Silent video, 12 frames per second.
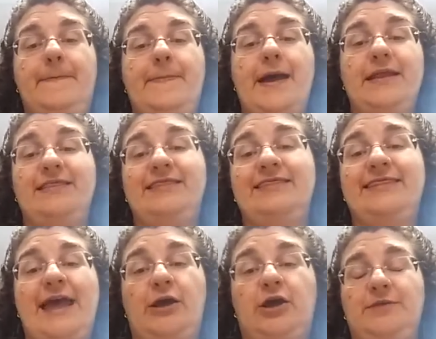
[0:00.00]
but
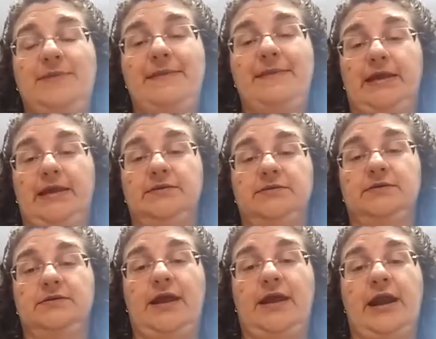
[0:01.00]
that could be me.
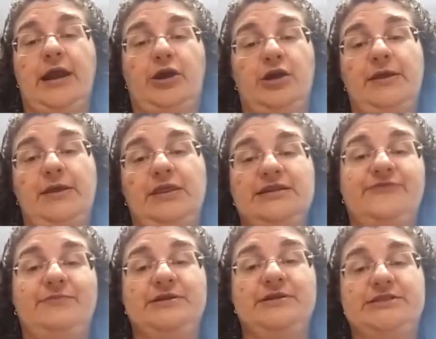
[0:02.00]
And it could be the different
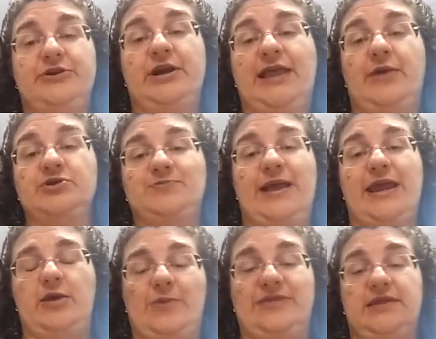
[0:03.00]
material I was playing
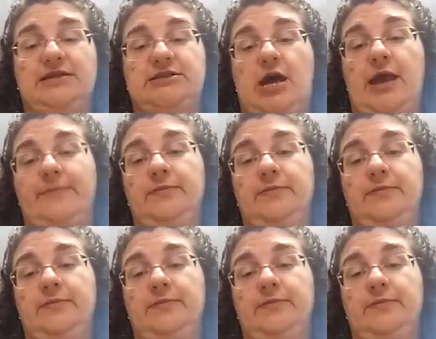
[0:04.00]
with at the time.